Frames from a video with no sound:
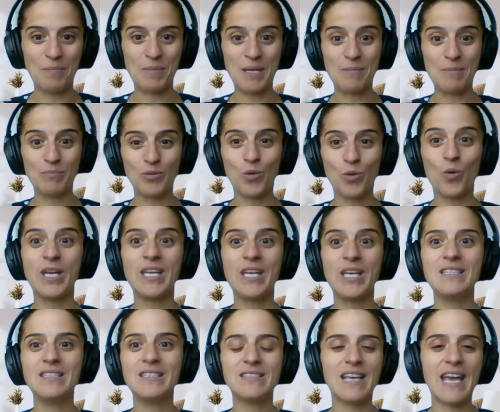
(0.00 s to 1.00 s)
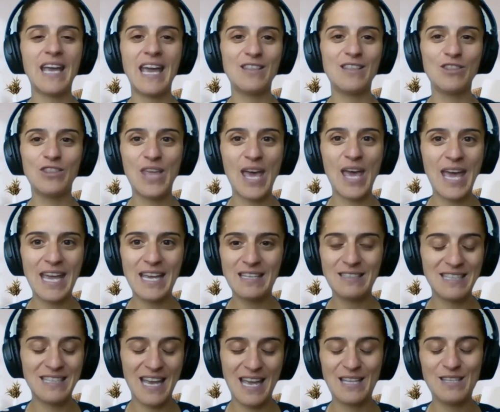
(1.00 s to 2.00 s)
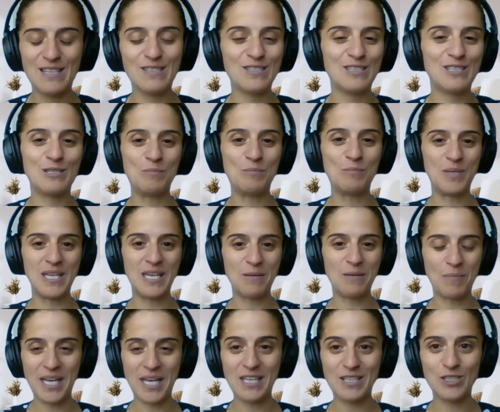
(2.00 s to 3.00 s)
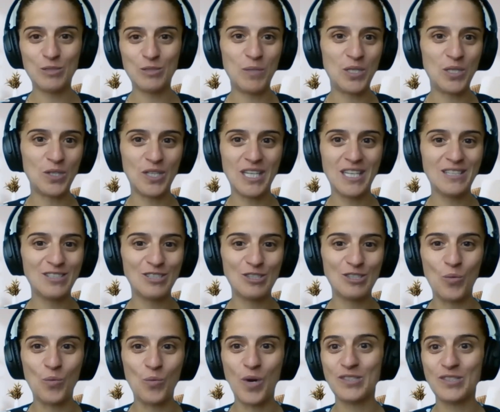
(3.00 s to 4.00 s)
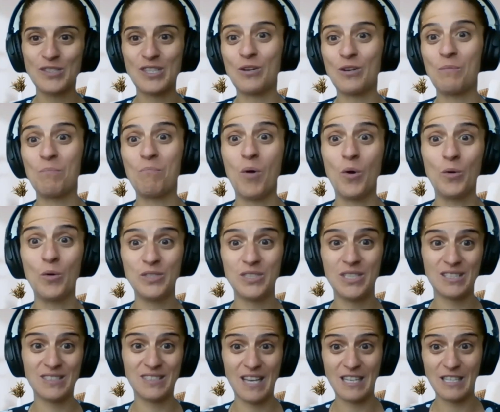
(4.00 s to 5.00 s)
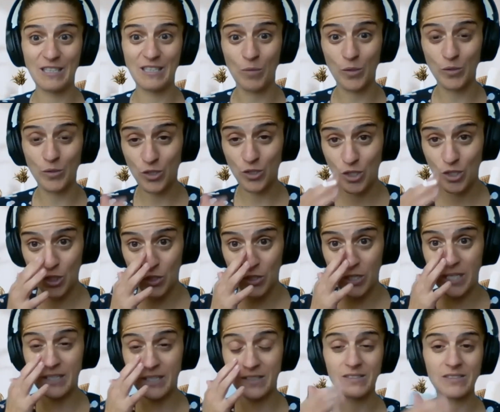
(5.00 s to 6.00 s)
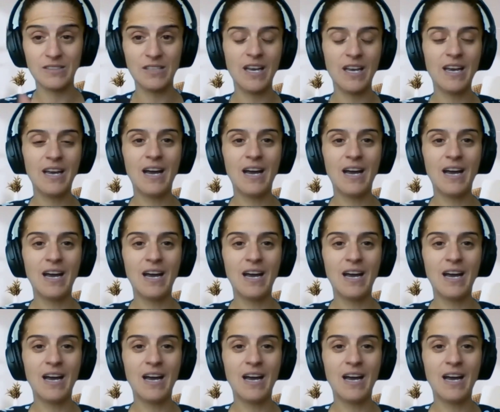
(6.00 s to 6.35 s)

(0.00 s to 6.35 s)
employees, and they tend to be, in my experience, the ones that are most excited, most curious